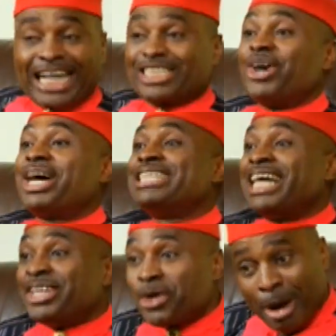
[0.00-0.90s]
As long as
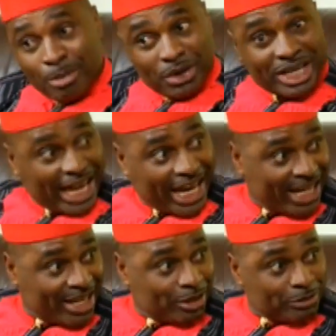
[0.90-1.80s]
I know I'm
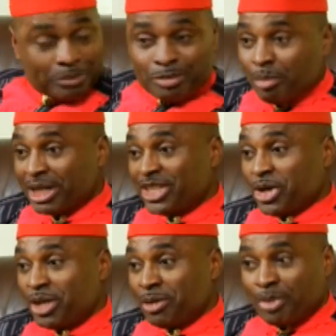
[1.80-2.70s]
okay. But the
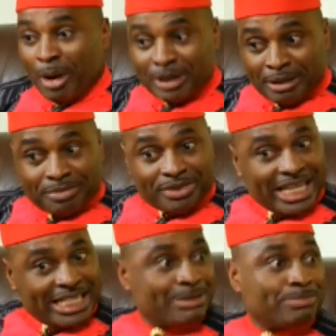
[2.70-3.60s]
only problem
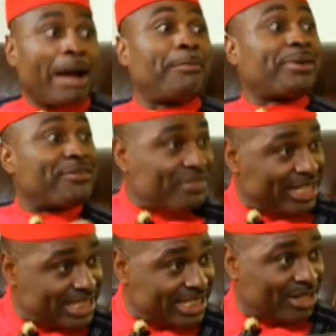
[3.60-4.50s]
is my
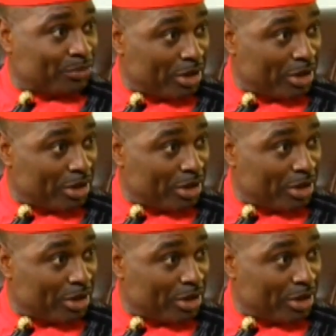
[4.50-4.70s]
preferences in